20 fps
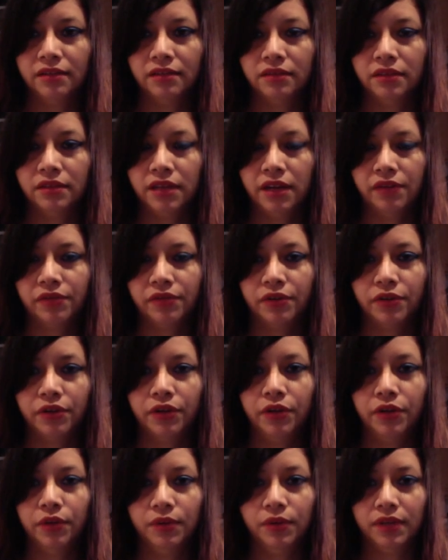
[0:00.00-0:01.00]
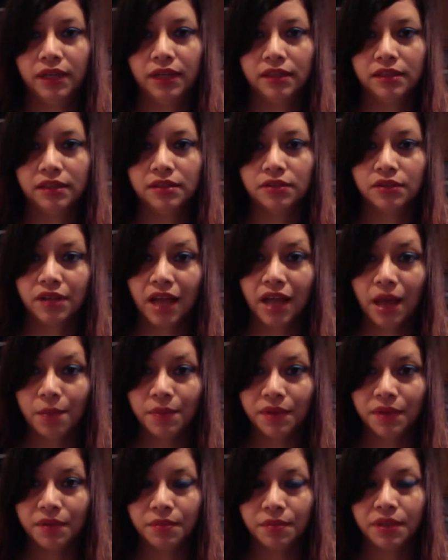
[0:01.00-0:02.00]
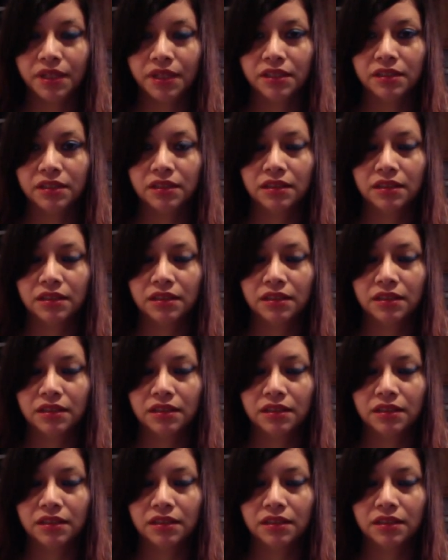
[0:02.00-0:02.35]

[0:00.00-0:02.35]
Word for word: never knew that this could happen, but